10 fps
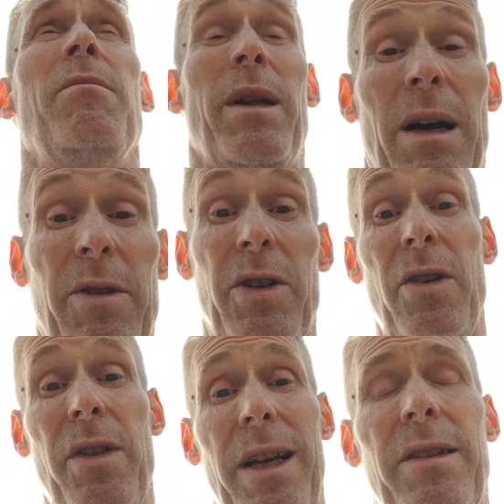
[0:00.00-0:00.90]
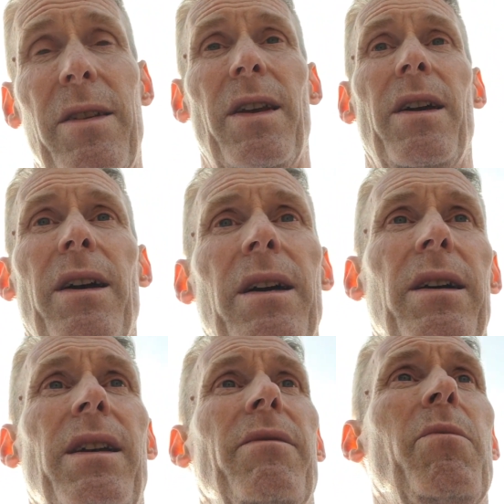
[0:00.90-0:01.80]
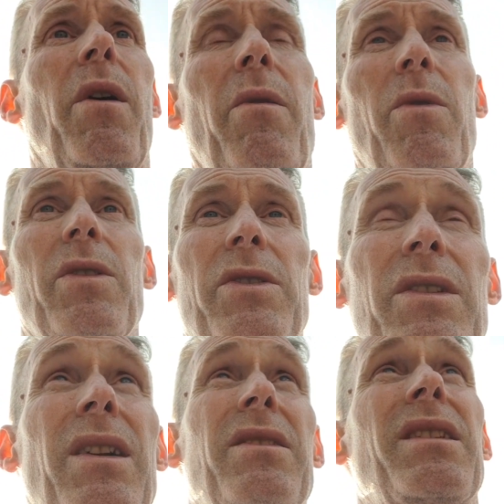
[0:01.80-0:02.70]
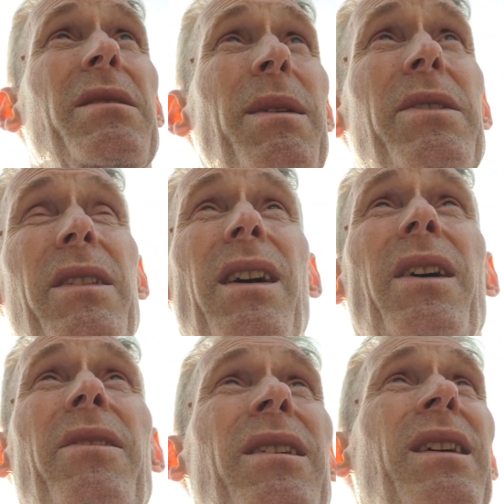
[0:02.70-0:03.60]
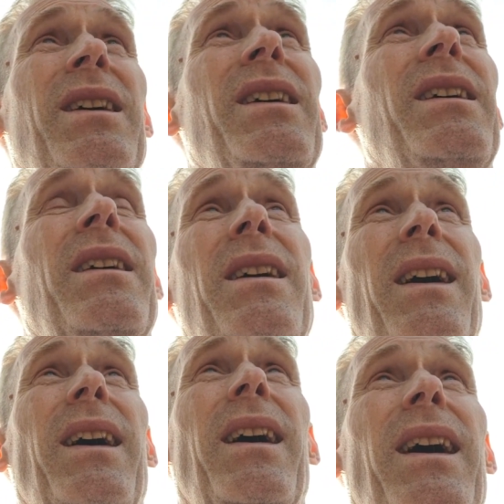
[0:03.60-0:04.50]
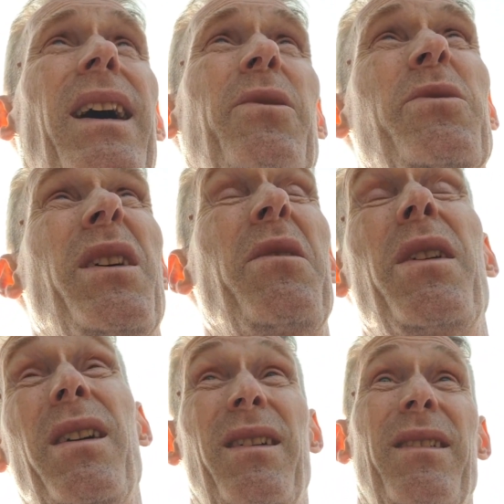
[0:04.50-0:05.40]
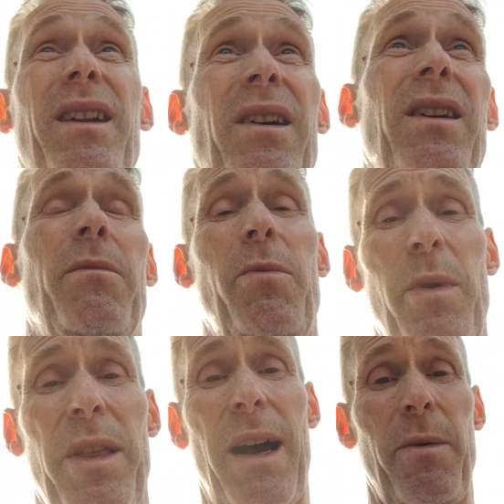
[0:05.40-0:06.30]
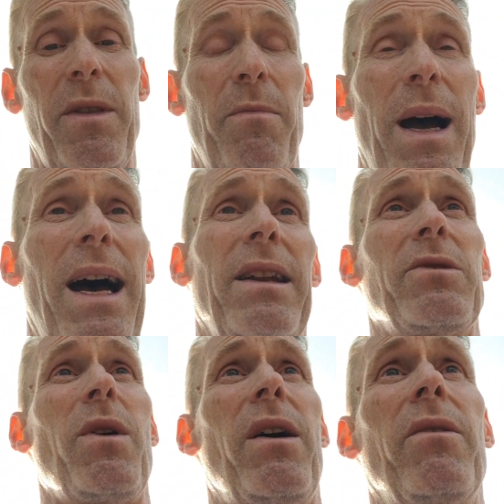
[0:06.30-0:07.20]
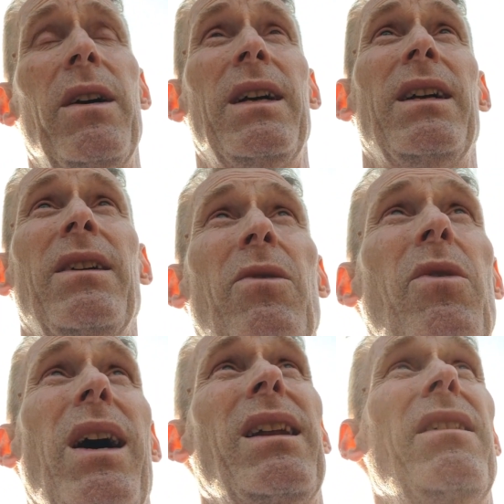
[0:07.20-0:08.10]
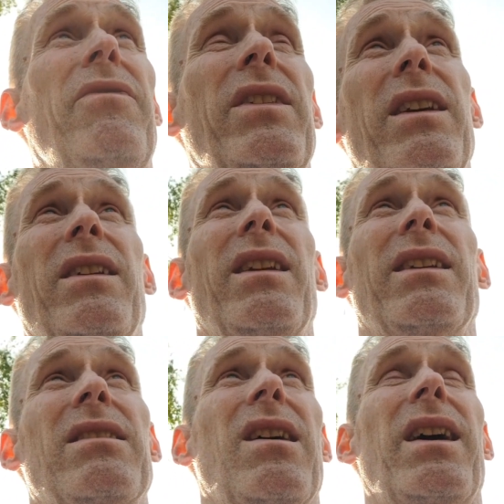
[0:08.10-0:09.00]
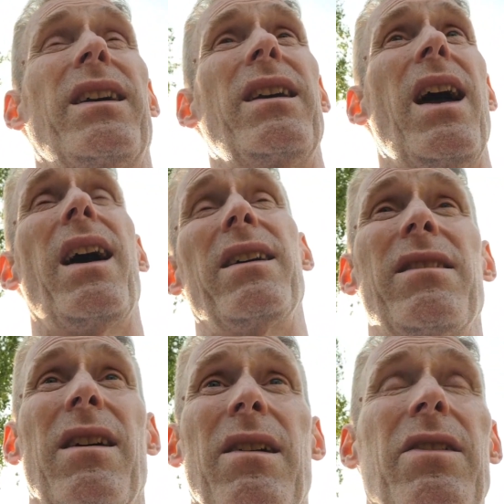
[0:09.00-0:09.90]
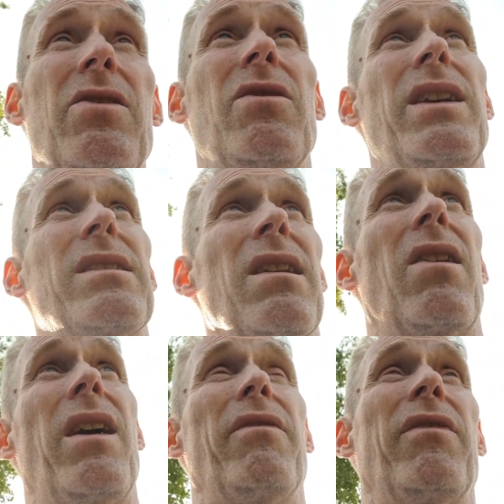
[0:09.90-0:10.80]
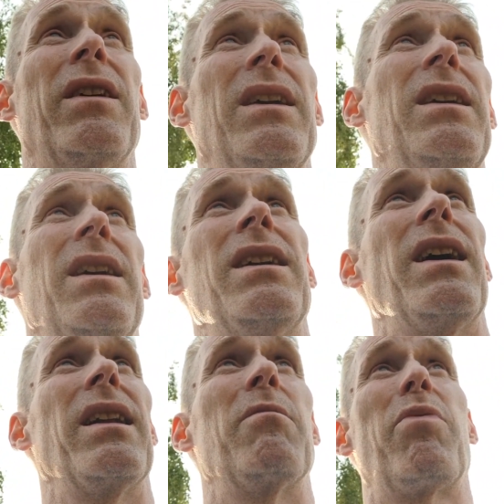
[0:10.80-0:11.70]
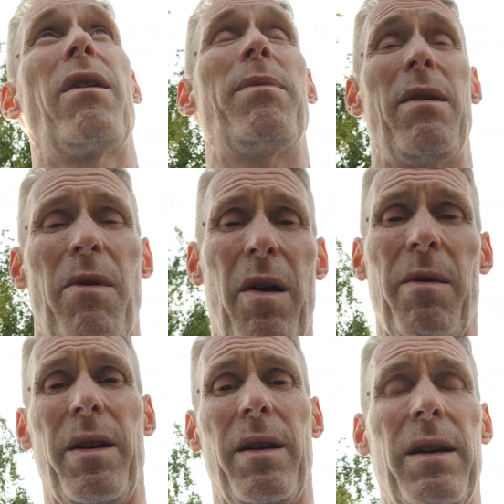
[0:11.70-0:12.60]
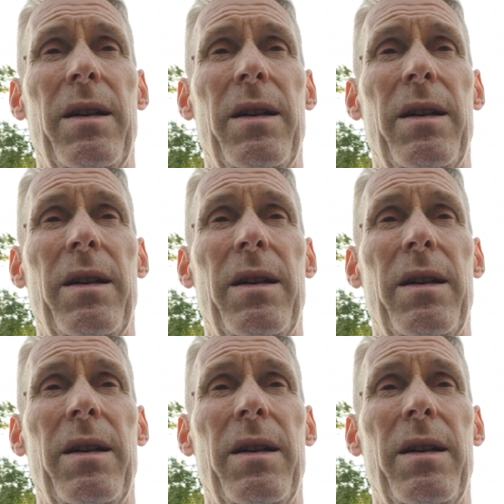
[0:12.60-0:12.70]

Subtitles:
being able to do this, given where I was 6 months ago, and also coupled with that, with the ban as well, all that lifted, and it's like a new lease of life. And prep at the moment,